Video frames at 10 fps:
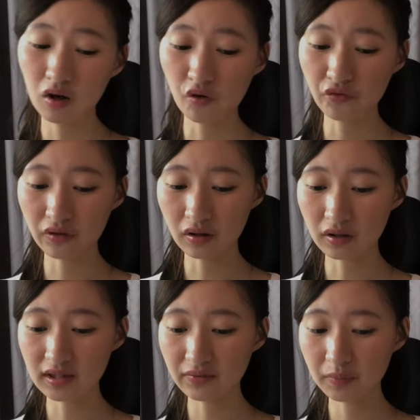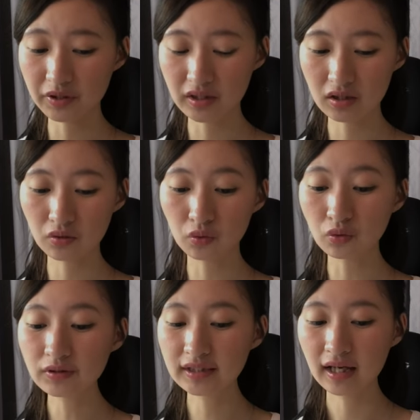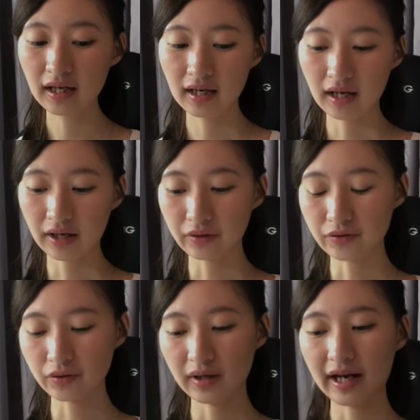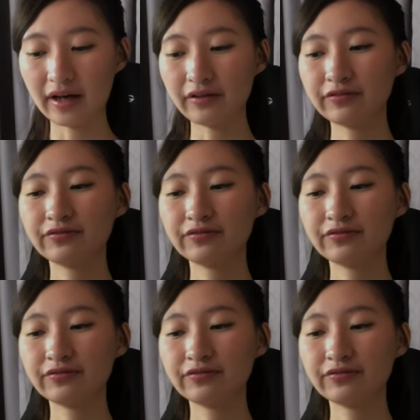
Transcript: of the civil procedure rules, I also have